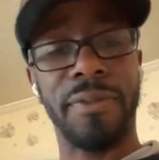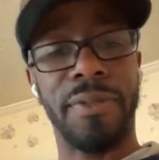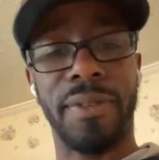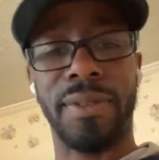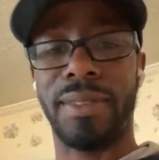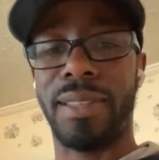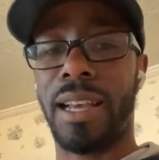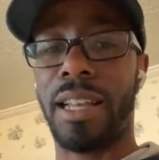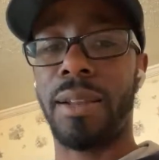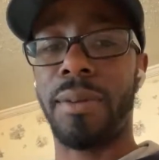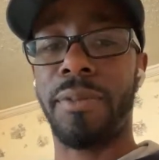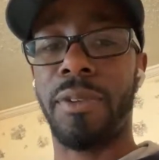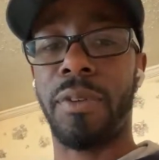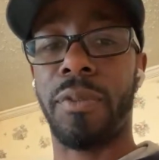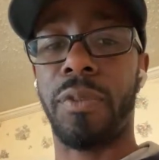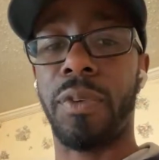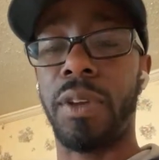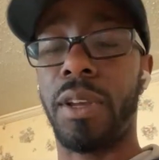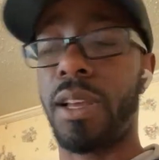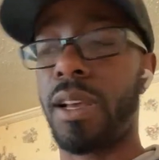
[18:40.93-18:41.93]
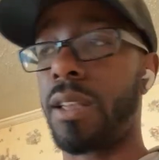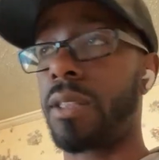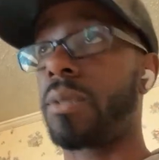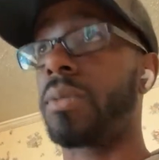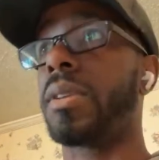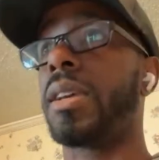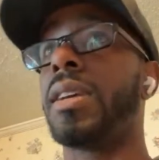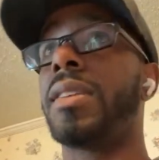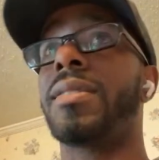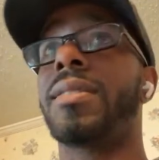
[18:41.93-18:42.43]
sign up for a free
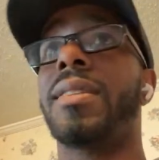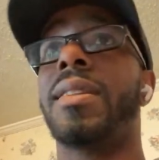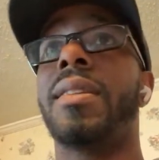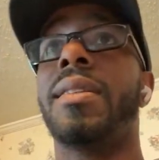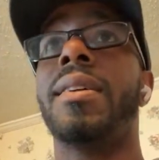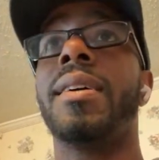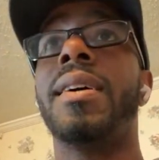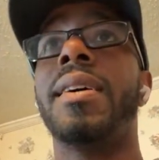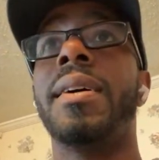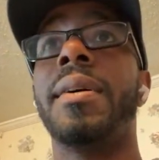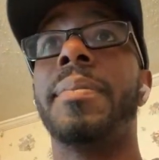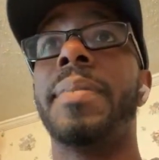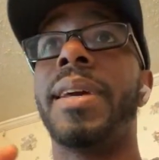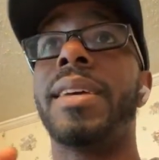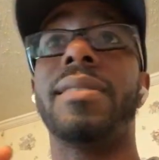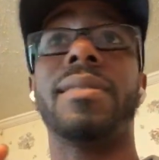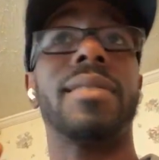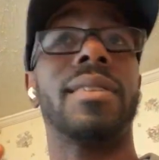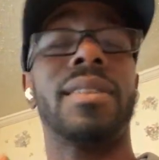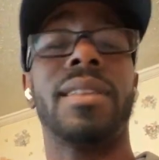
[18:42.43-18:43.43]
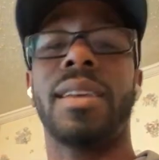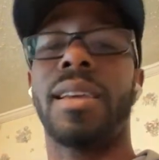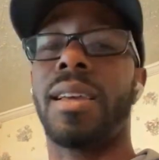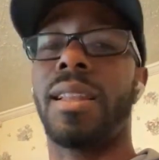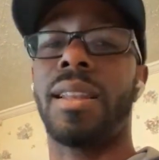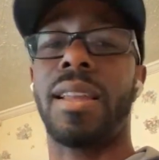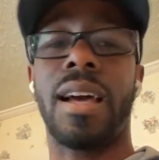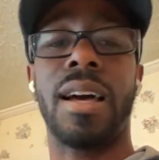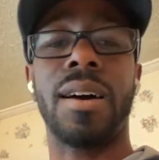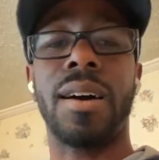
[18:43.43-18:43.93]
consultation, basically,
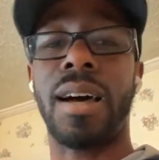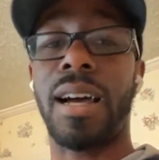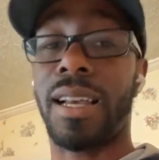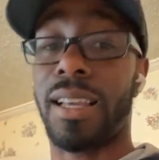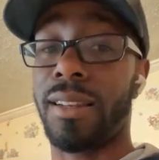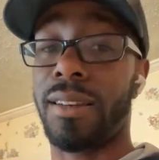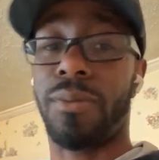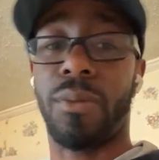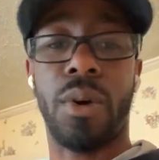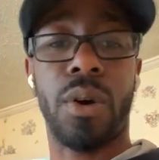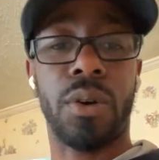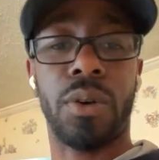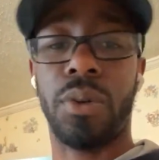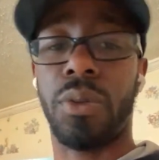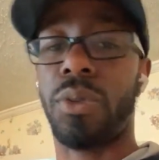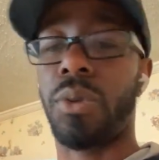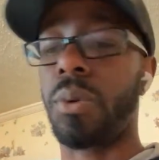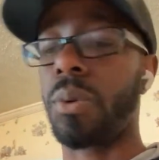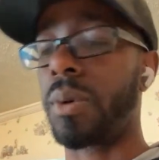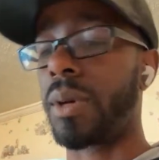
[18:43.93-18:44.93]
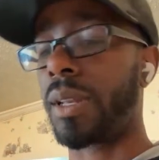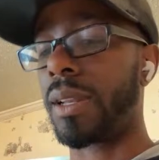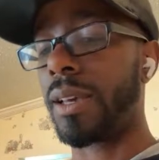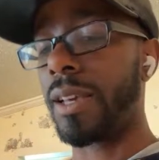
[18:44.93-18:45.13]
and I can walk you through it.